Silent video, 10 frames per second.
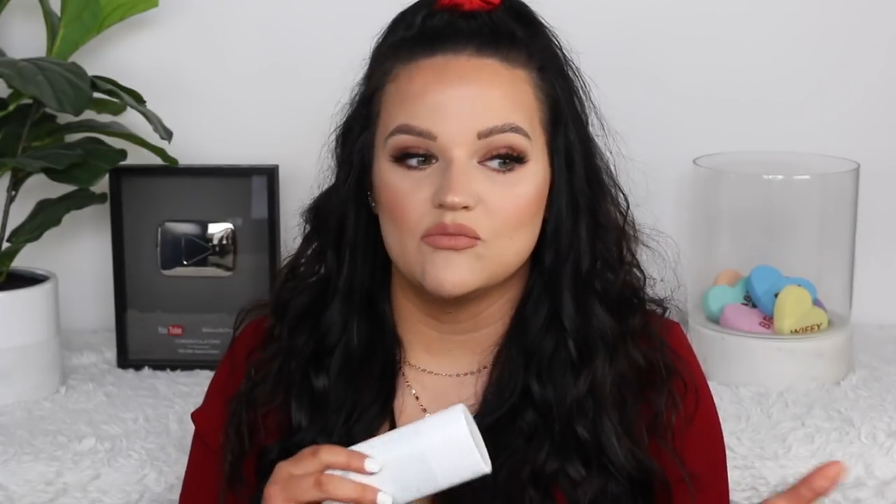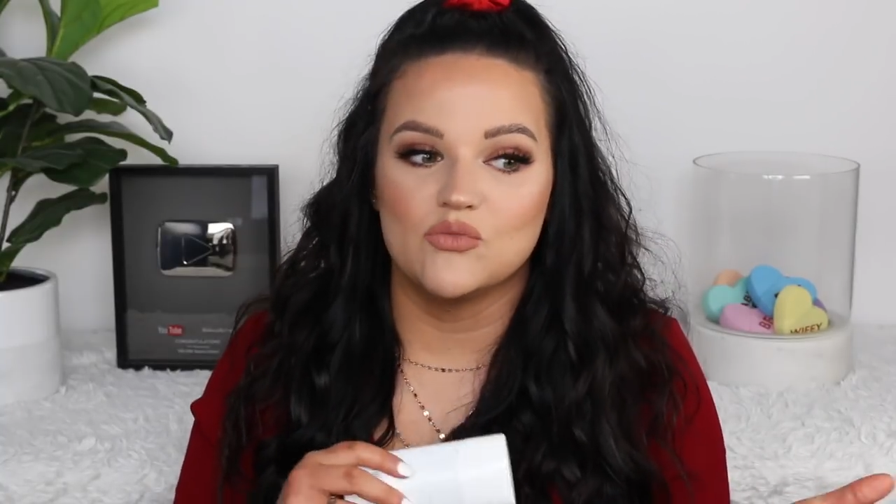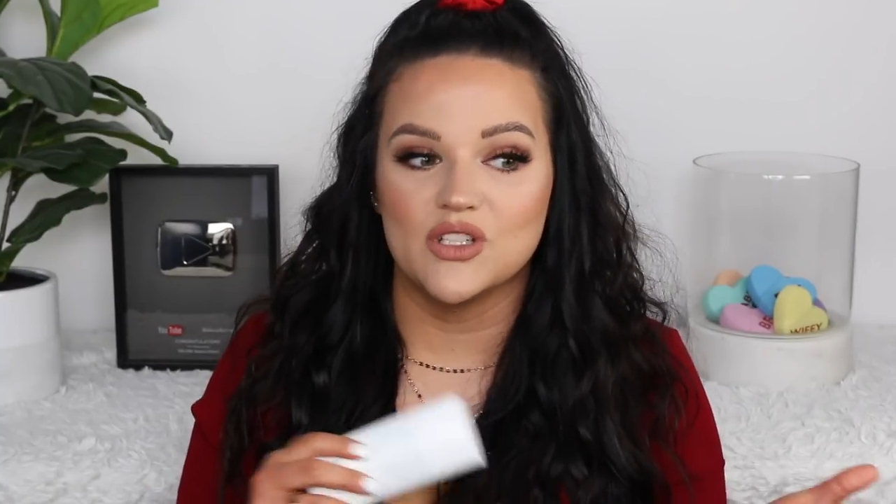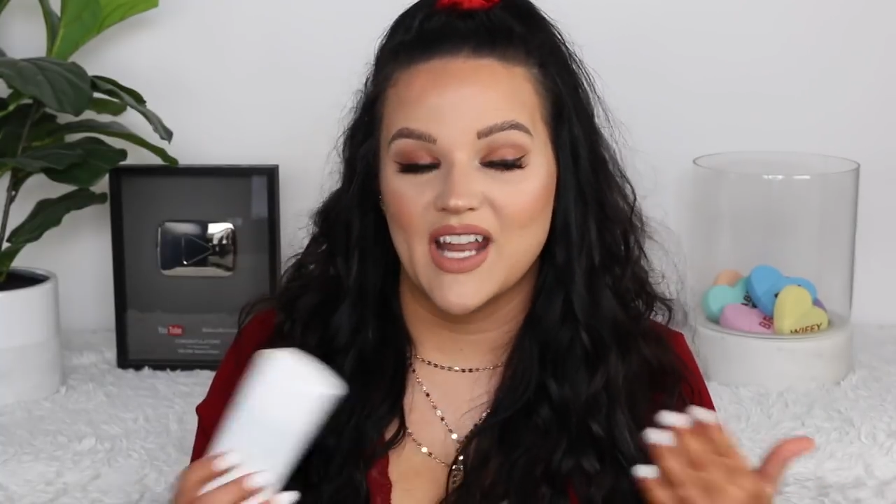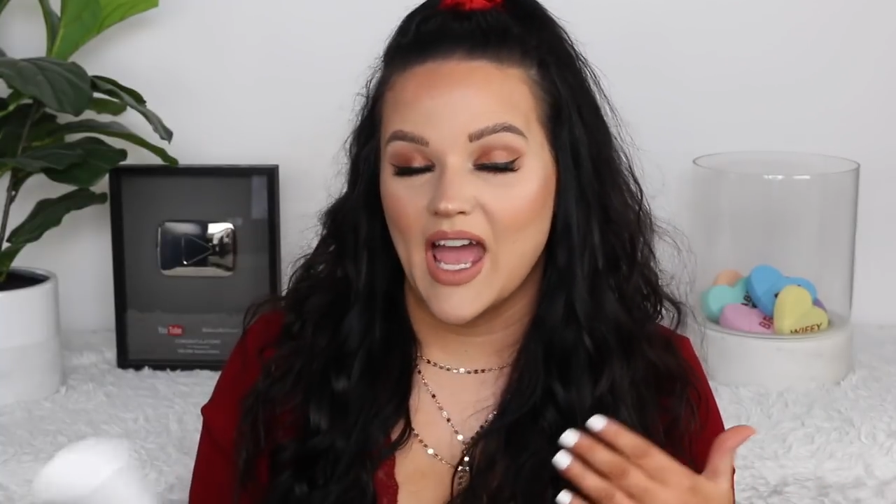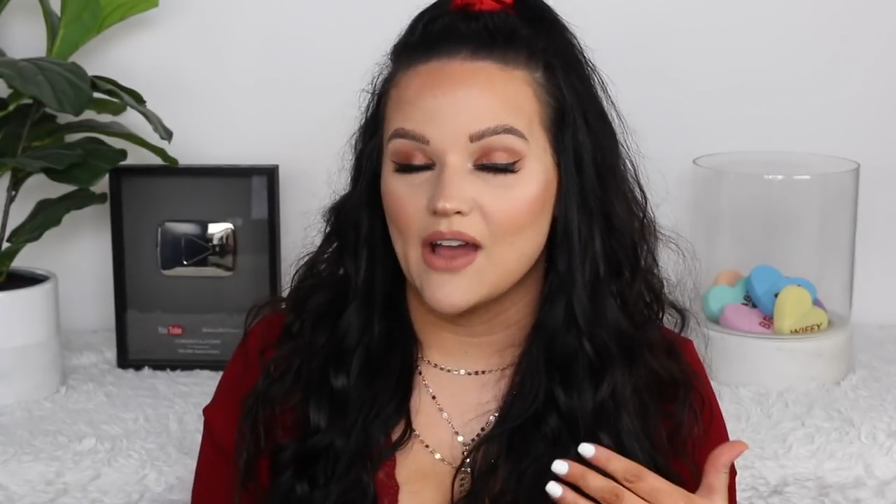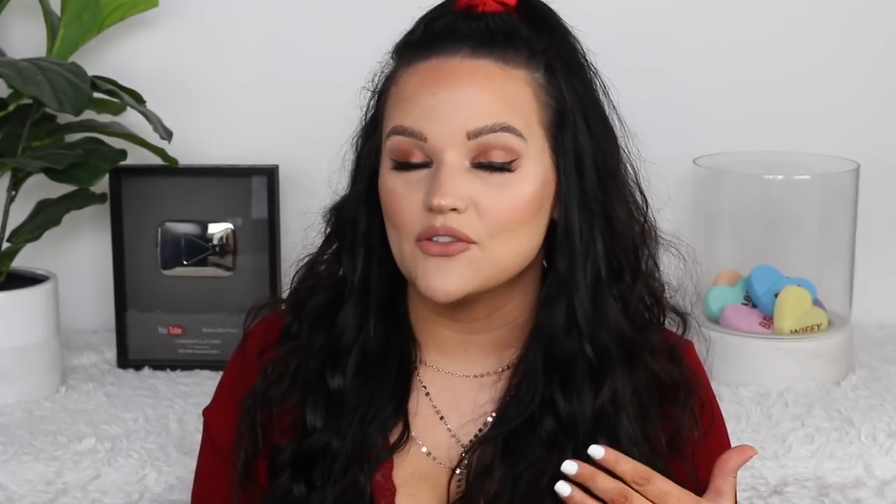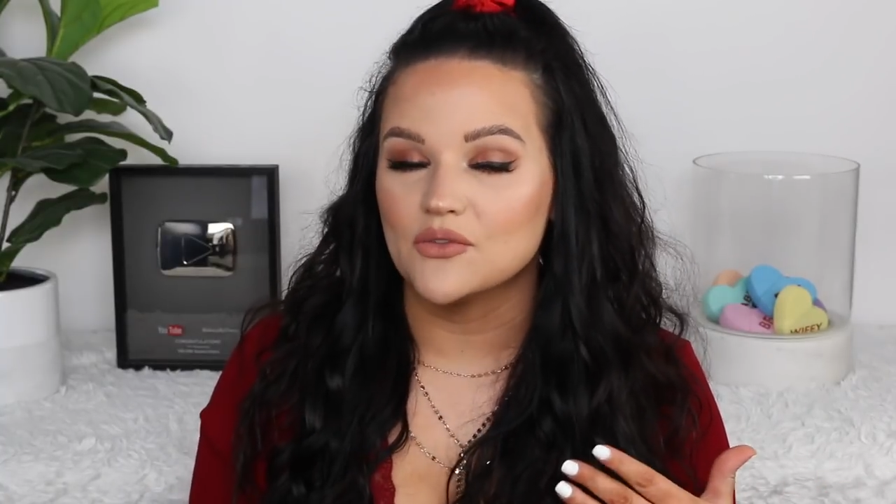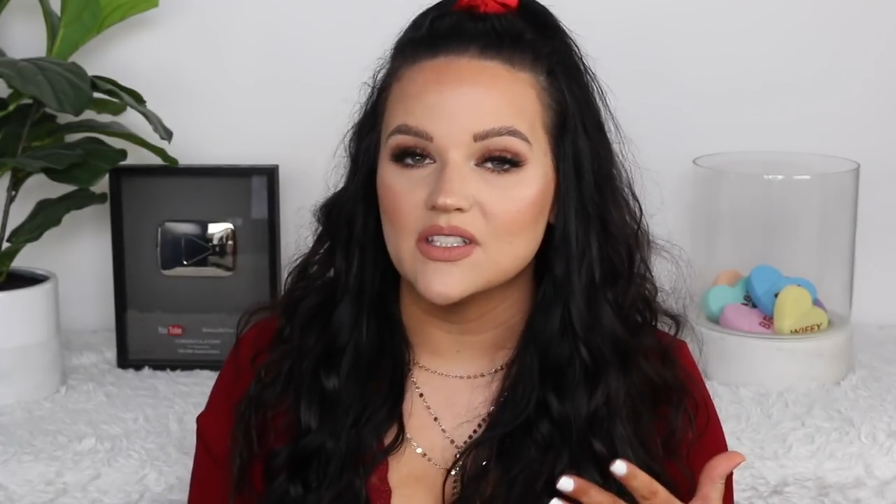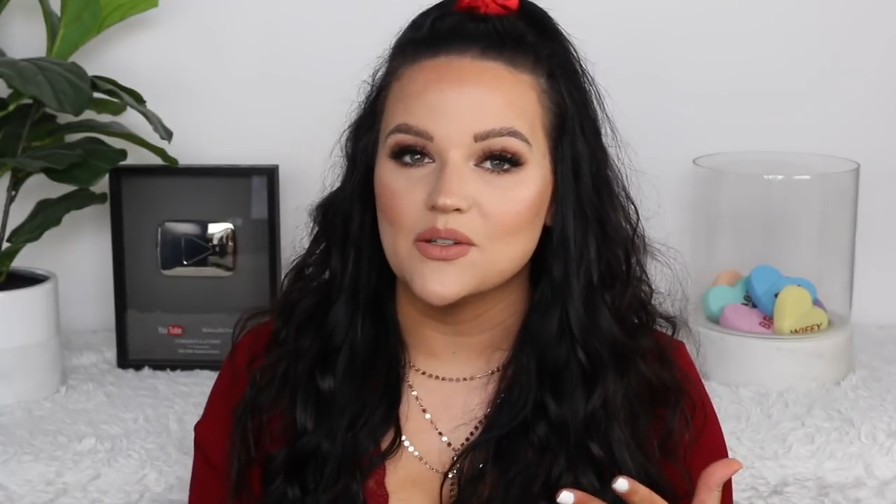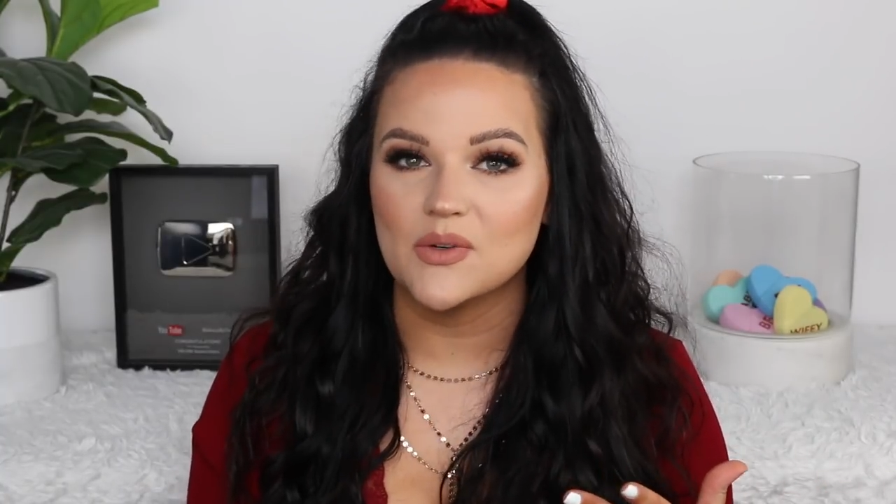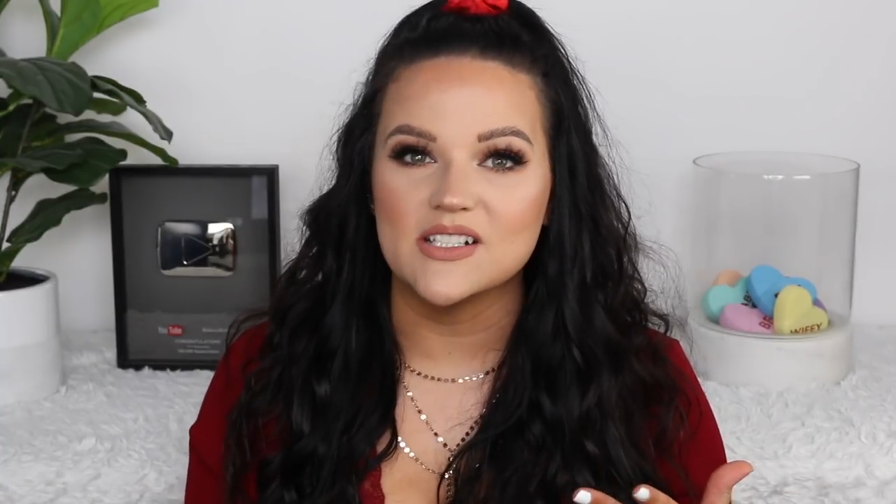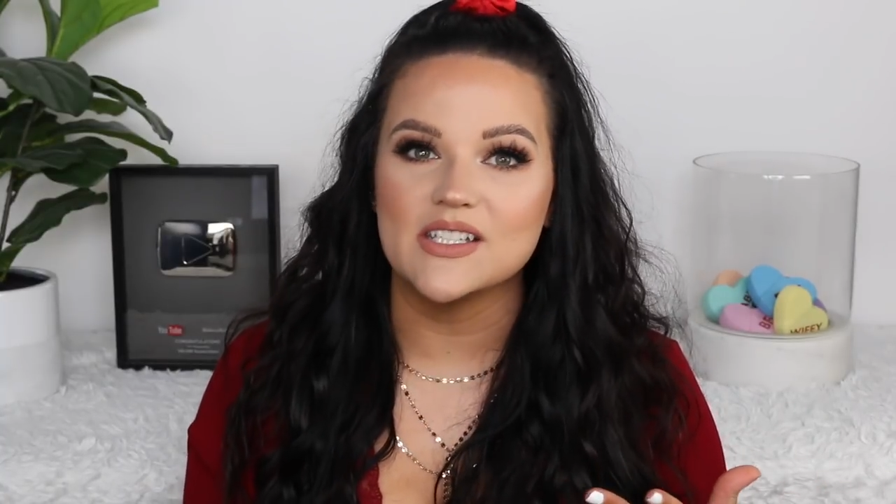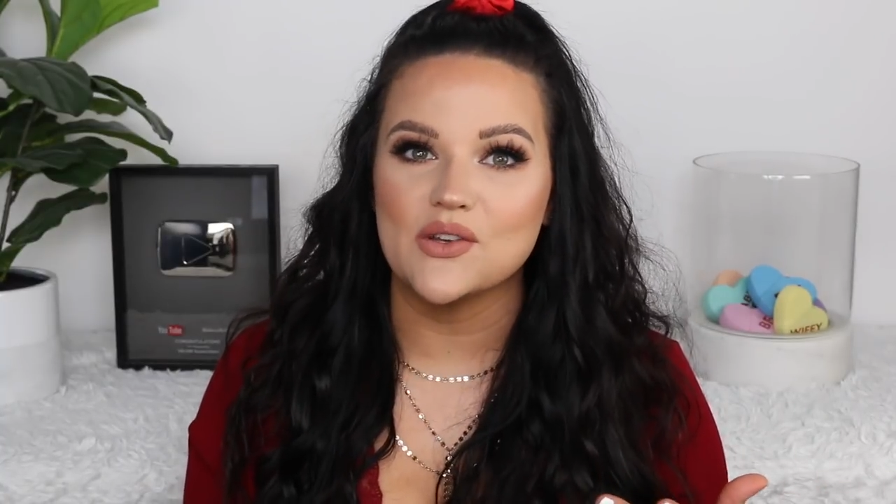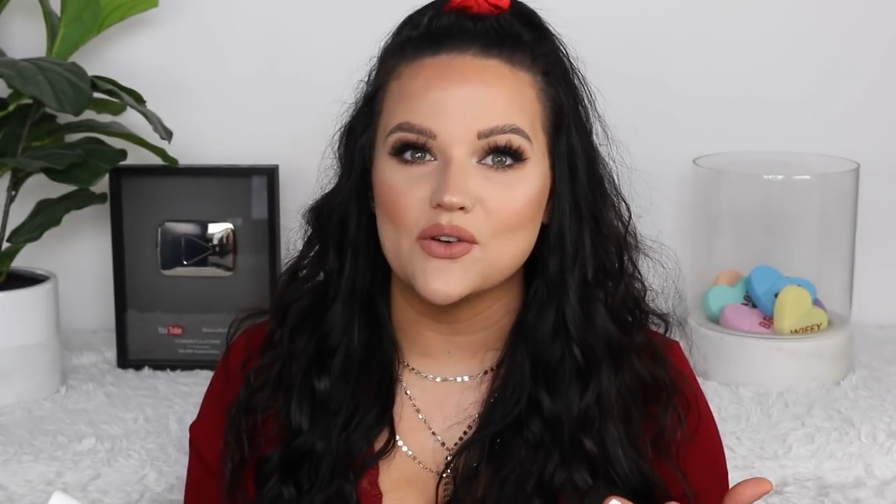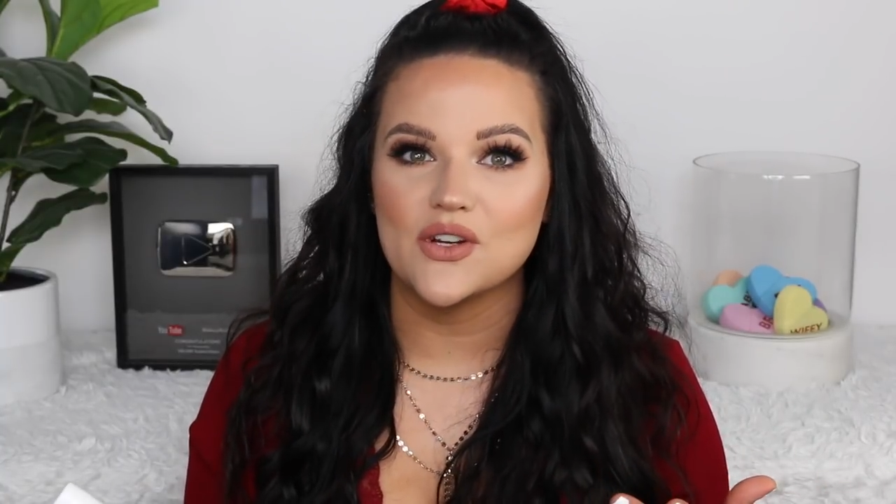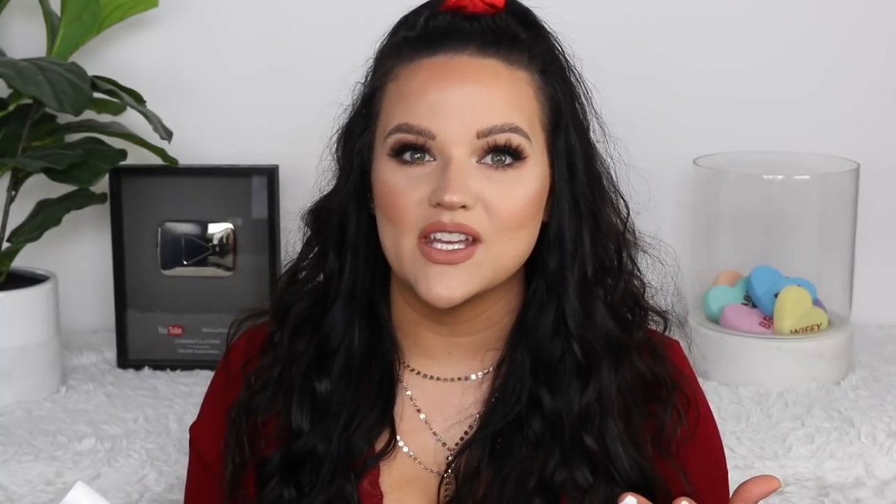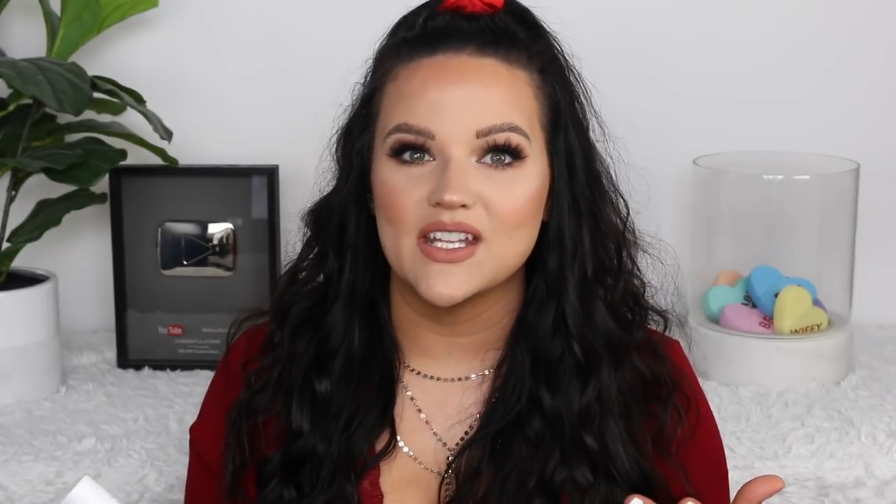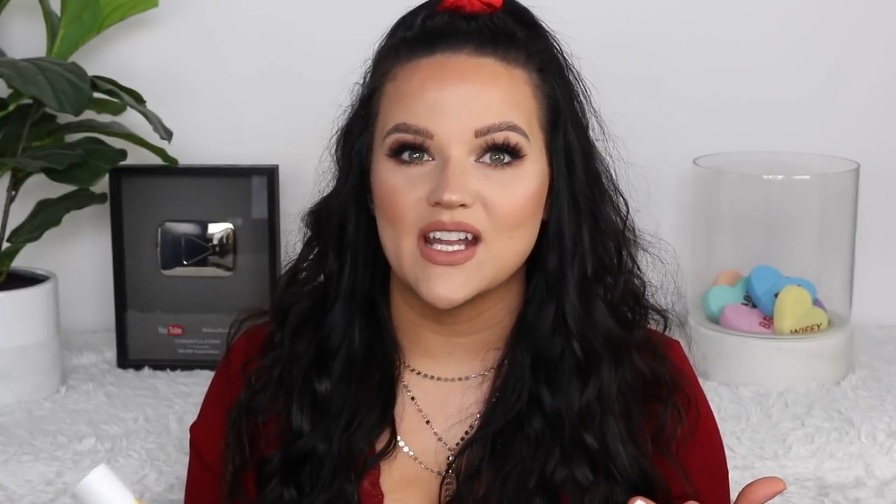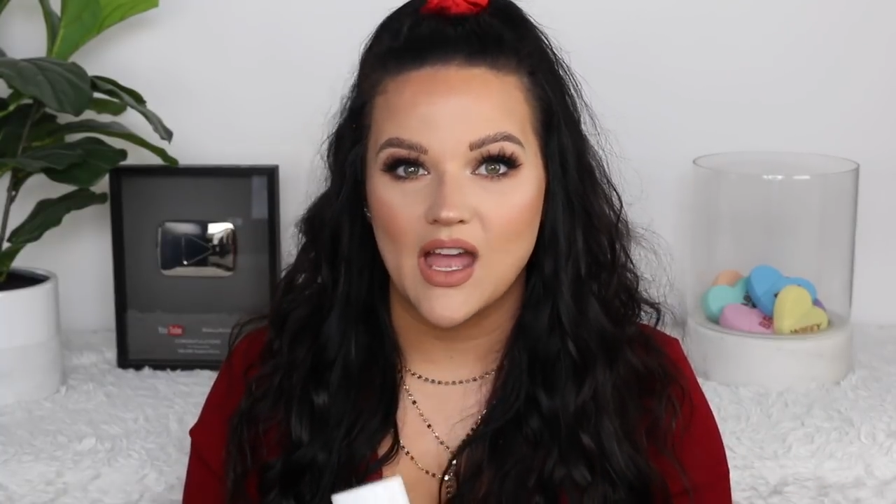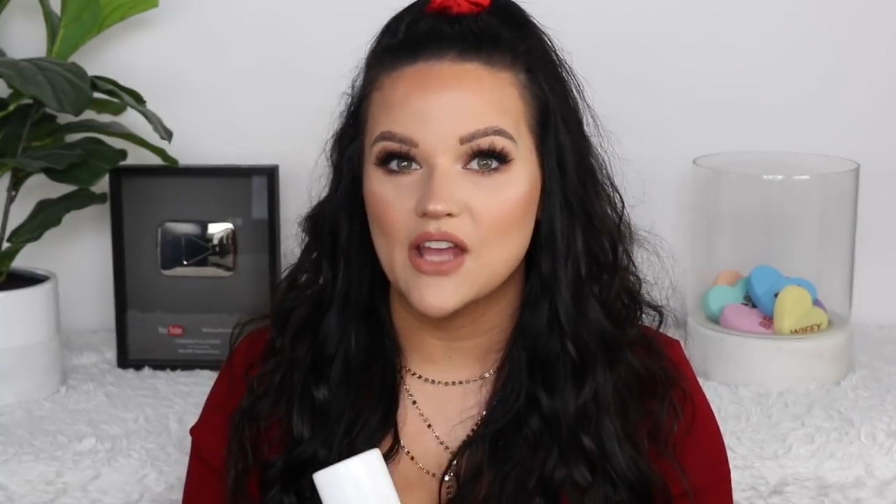wouldn't have to really wear deodorant.